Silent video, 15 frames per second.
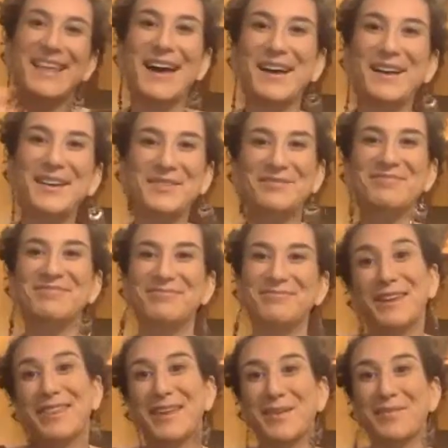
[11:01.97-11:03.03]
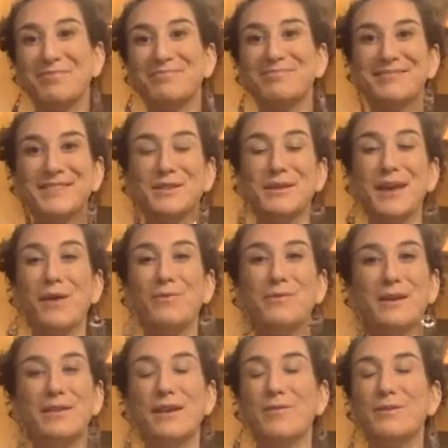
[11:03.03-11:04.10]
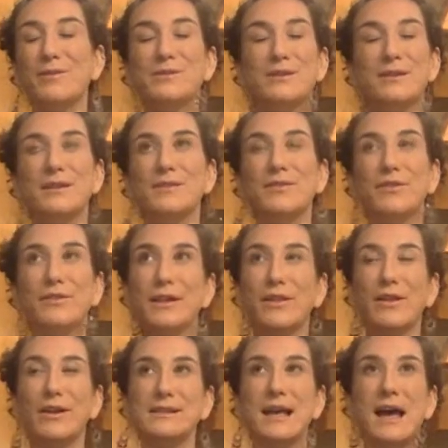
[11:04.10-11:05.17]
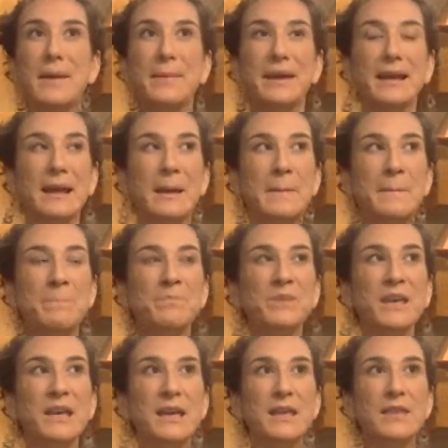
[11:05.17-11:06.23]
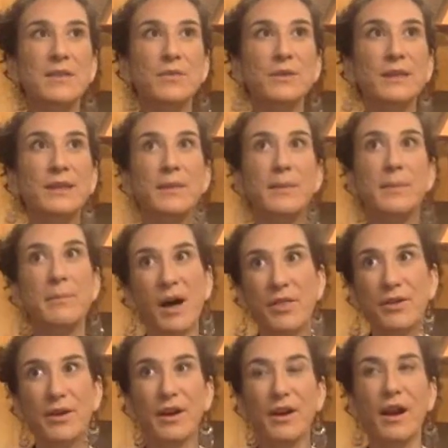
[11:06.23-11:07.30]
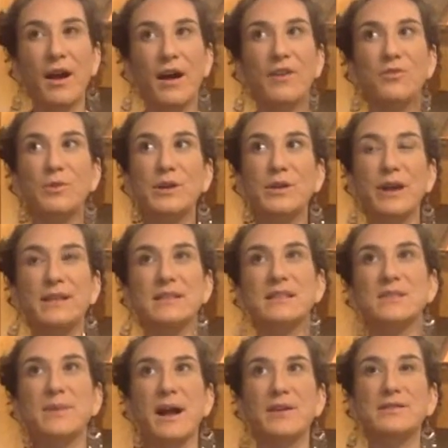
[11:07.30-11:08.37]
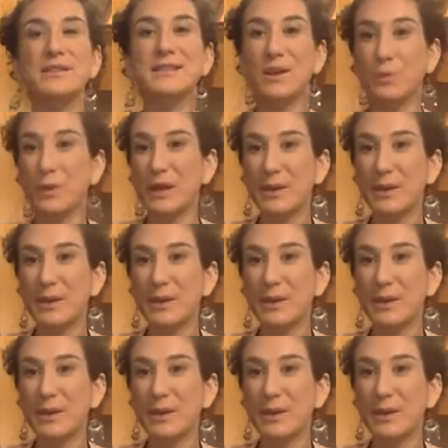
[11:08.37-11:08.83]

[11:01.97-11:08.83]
that with them. So yeah, we, they've been doing this for a really long time. And um, the, really the mother of wheatgrass and sprouts is Anne